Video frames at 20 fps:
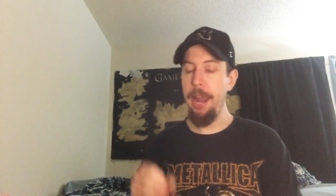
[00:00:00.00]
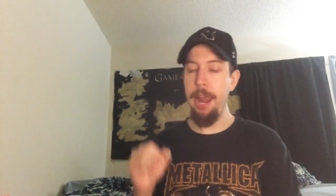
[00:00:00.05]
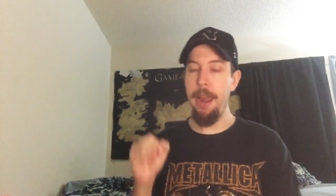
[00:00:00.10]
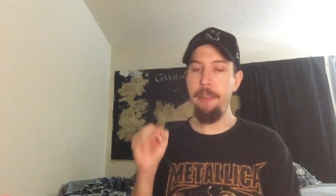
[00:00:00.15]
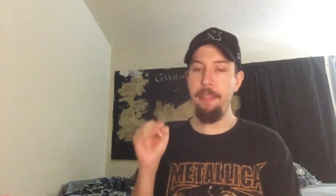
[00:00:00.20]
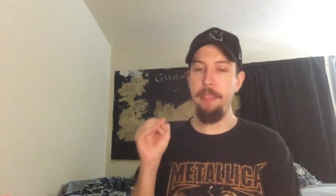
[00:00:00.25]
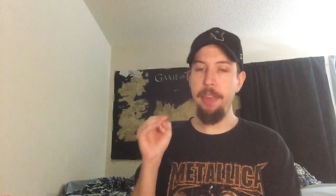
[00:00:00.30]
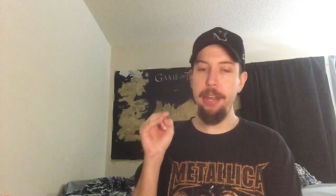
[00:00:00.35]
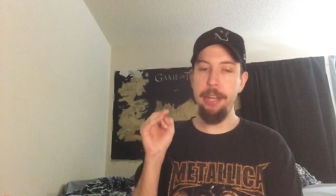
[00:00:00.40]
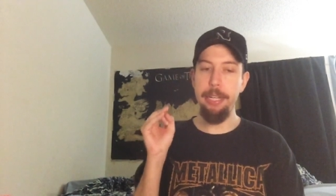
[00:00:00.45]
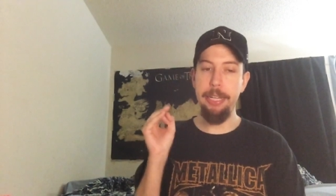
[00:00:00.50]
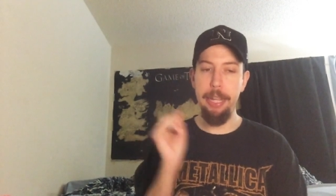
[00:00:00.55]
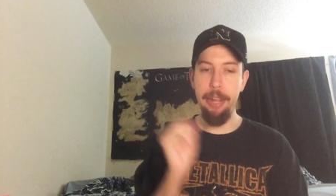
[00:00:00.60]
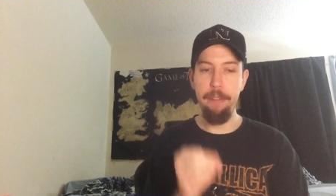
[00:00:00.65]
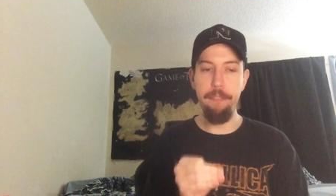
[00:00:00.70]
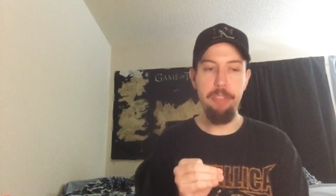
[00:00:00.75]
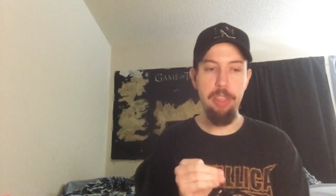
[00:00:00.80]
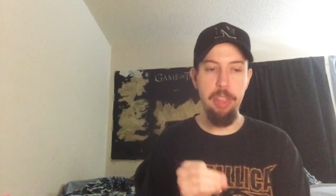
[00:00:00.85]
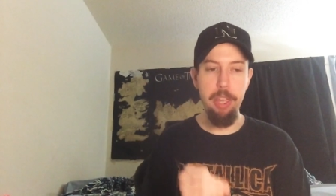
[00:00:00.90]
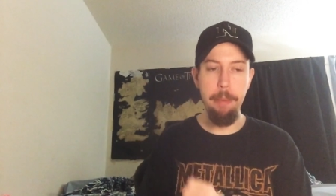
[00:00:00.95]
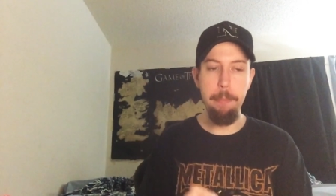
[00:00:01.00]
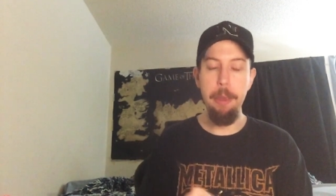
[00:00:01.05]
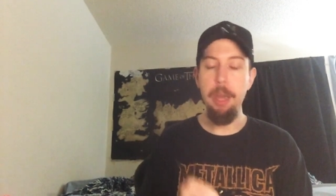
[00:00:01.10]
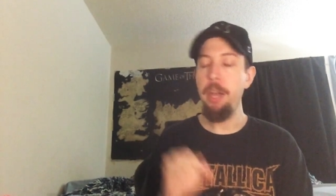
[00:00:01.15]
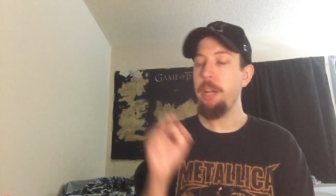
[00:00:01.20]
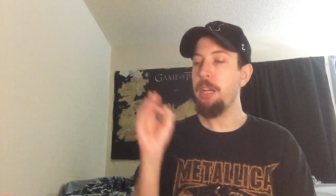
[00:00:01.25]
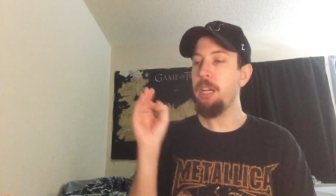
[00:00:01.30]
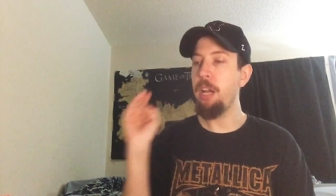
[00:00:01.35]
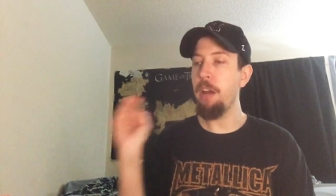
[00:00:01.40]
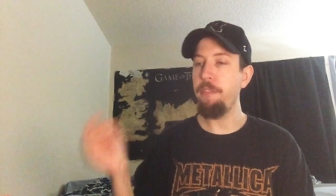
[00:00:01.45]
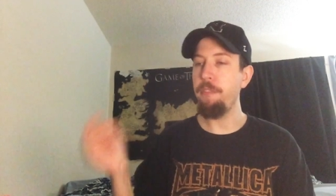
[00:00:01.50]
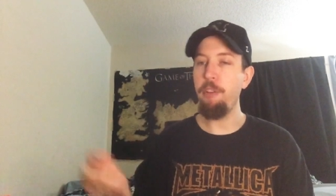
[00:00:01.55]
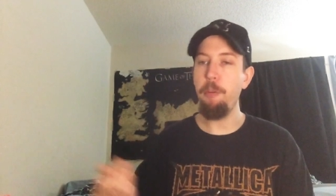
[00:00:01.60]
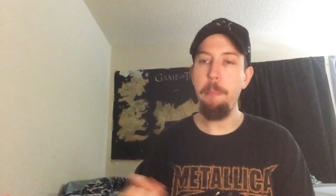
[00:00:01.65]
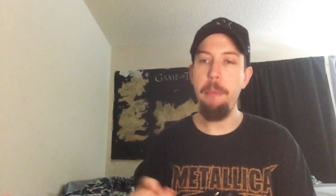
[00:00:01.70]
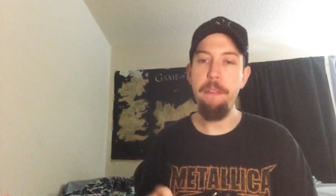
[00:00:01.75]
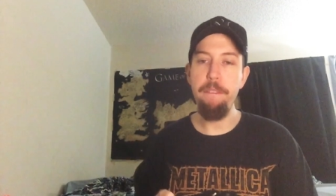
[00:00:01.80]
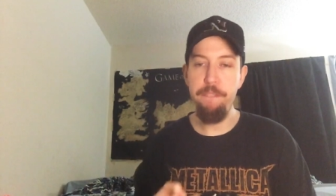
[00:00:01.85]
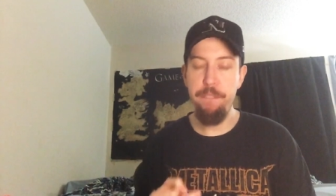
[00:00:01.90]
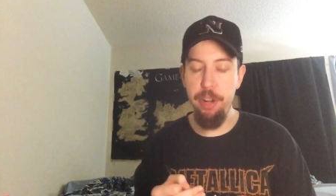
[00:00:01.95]
and then give them
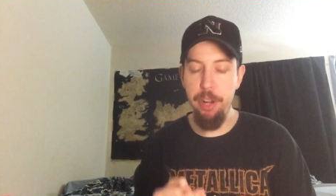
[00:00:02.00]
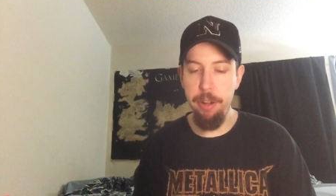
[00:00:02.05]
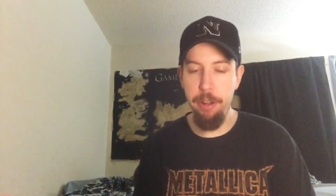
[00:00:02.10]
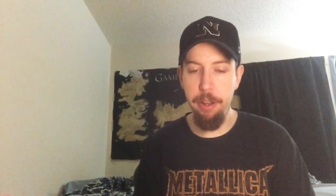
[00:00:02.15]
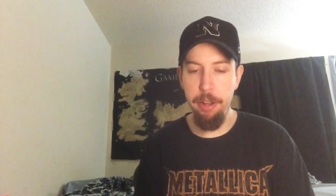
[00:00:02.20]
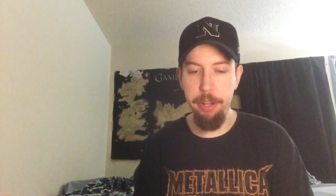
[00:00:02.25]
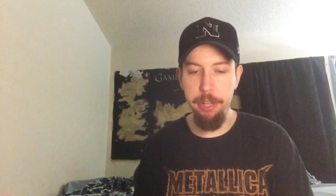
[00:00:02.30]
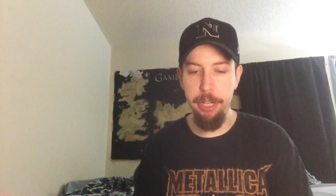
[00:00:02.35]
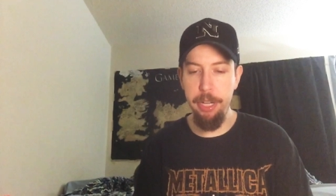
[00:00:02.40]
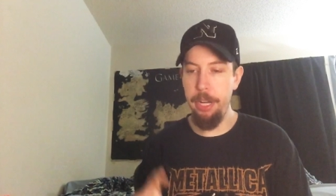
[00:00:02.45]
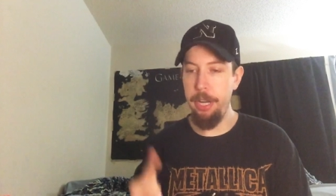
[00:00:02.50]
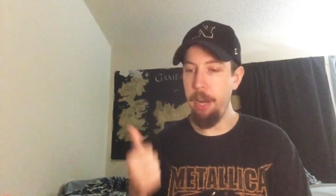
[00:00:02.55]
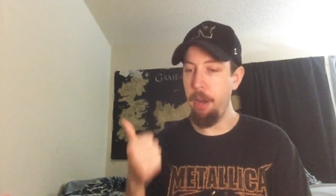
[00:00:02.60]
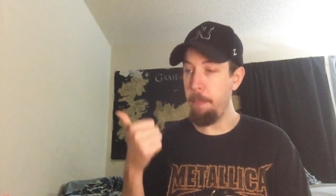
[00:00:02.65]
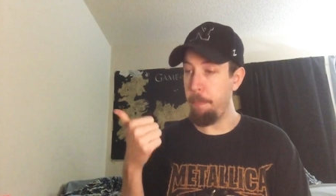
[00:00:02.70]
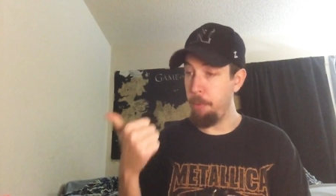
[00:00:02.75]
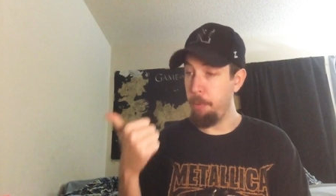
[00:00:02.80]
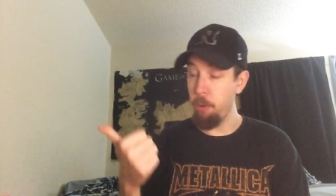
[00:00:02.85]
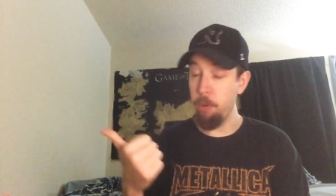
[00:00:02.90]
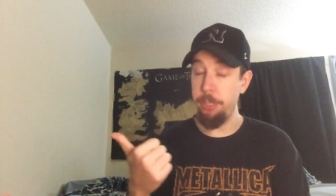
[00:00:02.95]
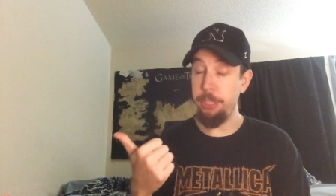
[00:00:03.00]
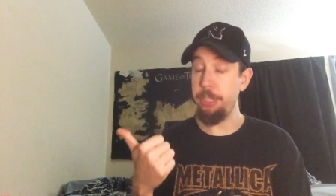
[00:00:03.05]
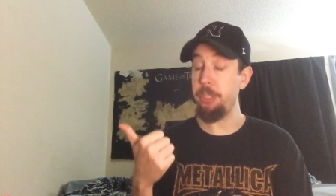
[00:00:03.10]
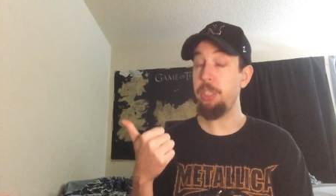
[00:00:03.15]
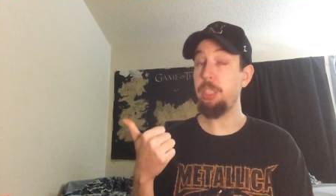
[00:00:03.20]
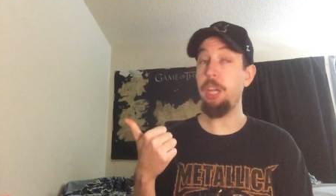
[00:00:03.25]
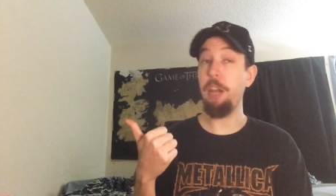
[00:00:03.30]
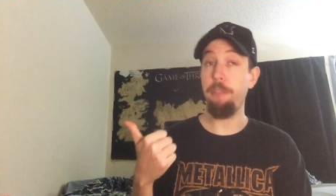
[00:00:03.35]
government funded abortions,